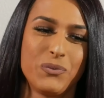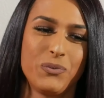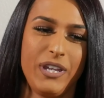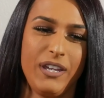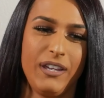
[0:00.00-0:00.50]

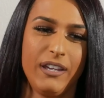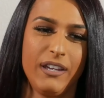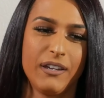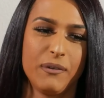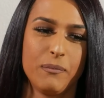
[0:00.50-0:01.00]

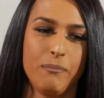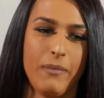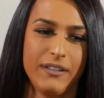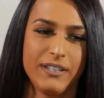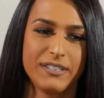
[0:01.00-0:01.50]
we
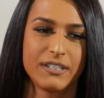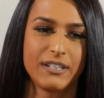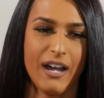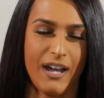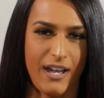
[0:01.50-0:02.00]
met this
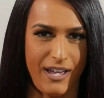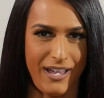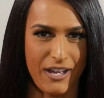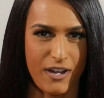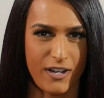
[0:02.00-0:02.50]

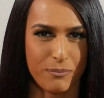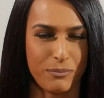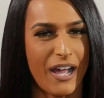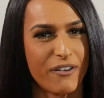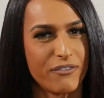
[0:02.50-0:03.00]
guy on
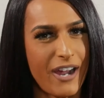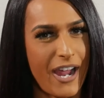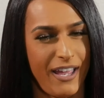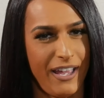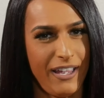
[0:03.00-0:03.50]
Black
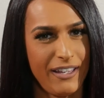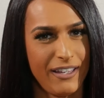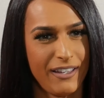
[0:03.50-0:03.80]
Friday,